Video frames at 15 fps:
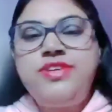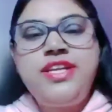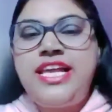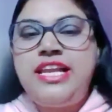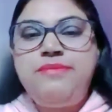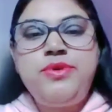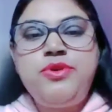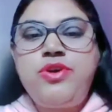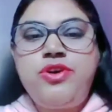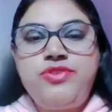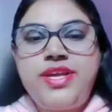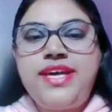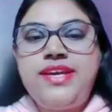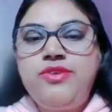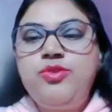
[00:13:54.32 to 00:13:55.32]
will help you out.
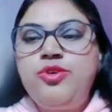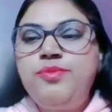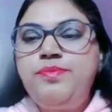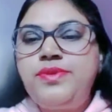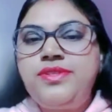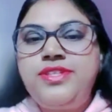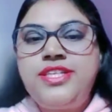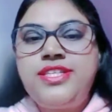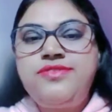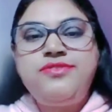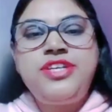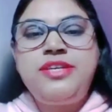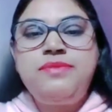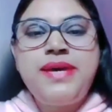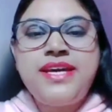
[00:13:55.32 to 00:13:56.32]
I hope this
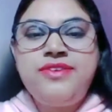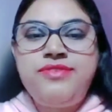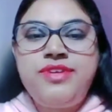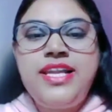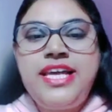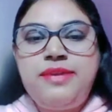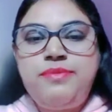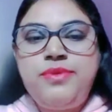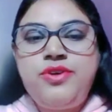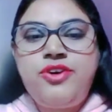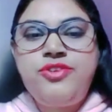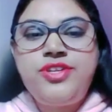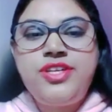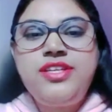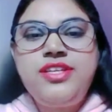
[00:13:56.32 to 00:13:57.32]
feedback will help you
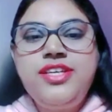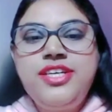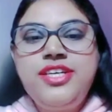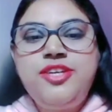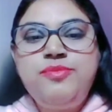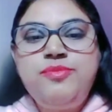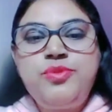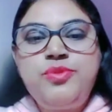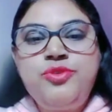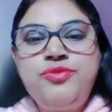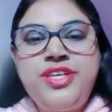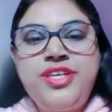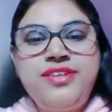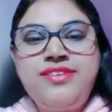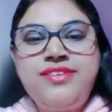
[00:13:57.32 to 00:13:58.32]
out in
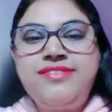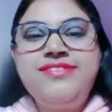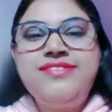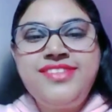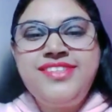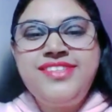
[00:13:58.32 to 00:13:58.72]
improving